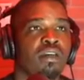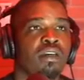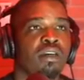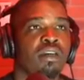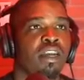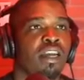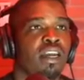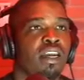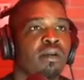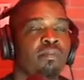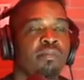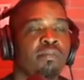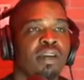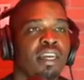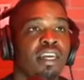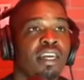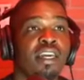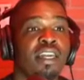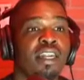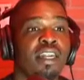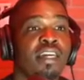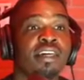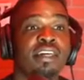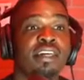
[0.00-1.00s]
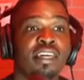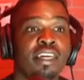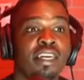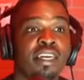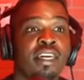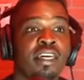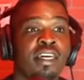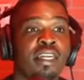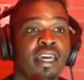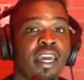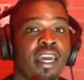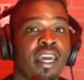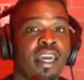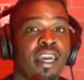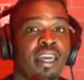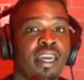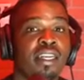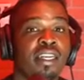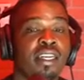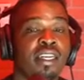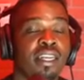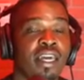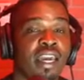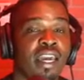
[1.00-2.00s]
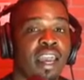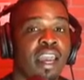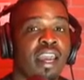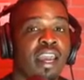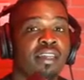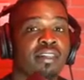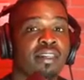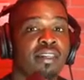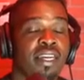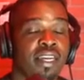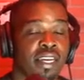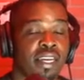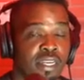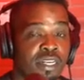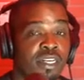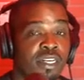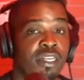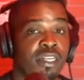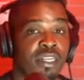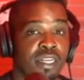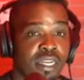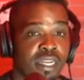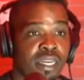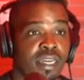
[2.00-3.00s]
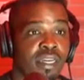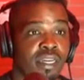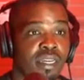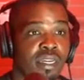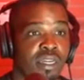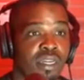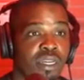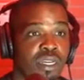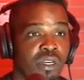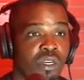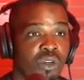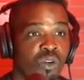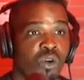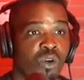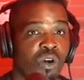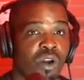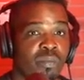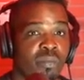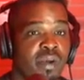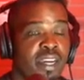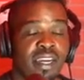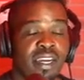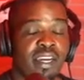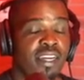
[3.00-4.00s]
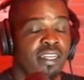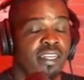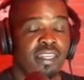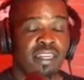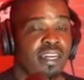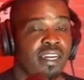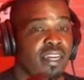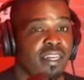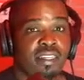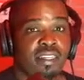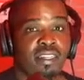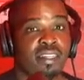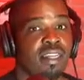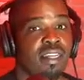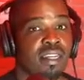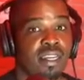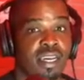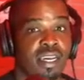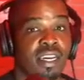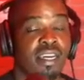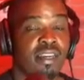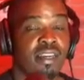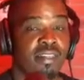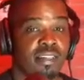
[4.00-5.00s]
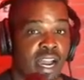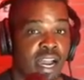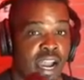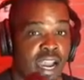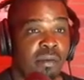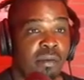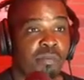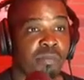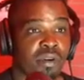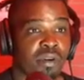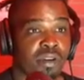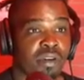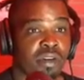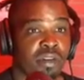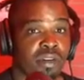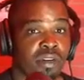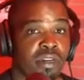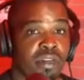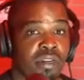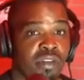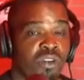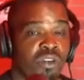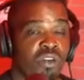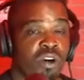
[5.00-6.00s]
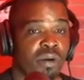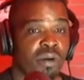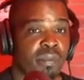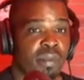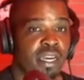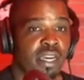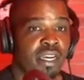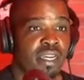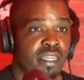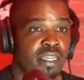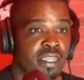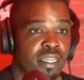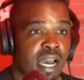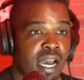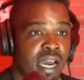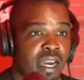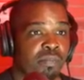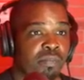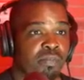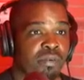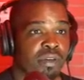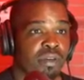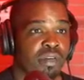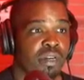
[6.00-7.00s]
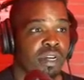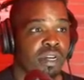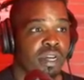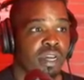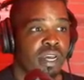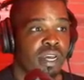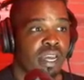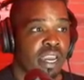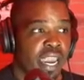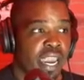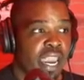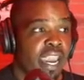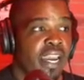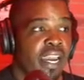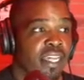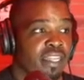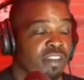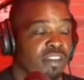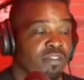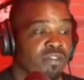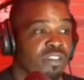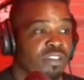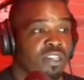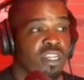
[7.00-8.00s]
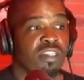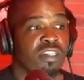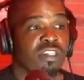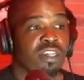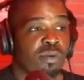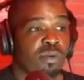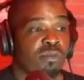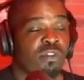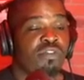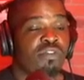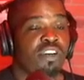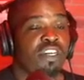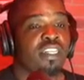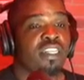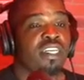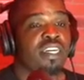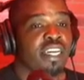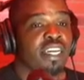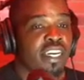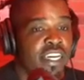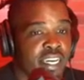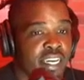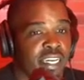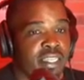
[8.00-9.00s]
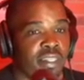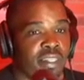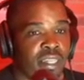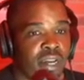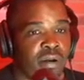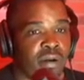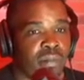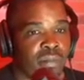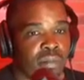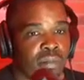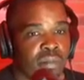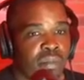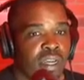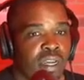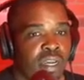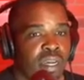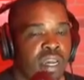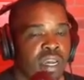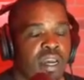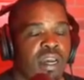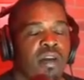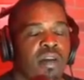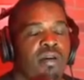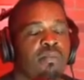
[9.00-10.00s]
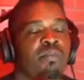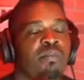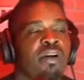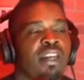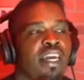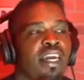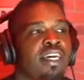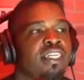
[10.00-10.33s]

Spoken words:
And man, that kid has energy. You know what I mean? He's hyper. You know what I mean? He's hyper active. Some of us need something, but let's